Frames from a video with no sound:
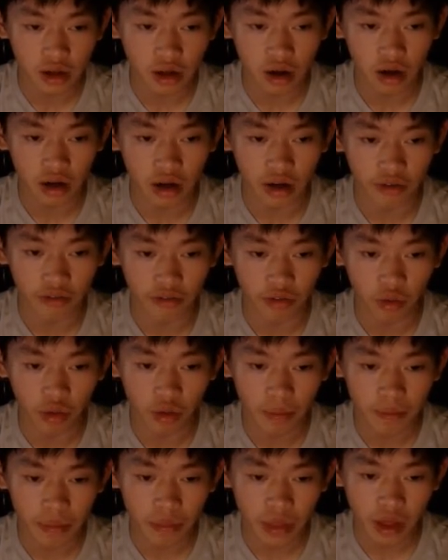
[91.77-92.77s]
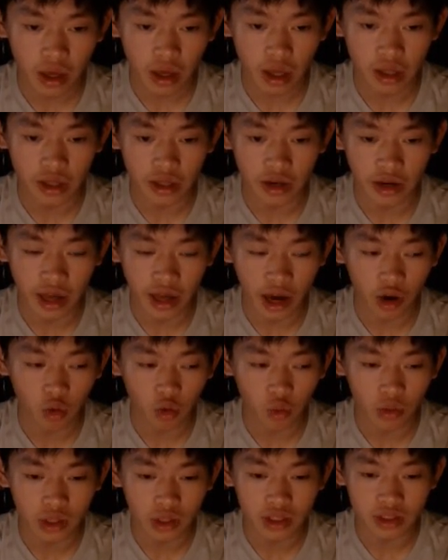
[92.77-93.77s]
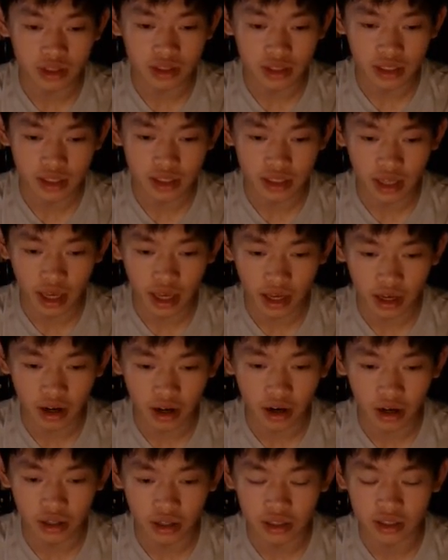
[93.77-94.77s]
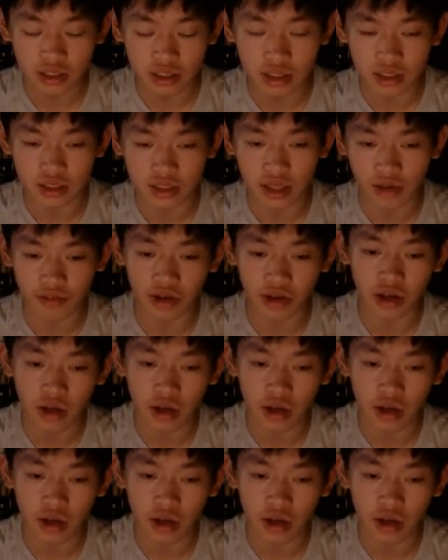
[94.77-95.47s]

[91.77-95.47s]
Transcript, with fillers: on f4 and then now we just take on c7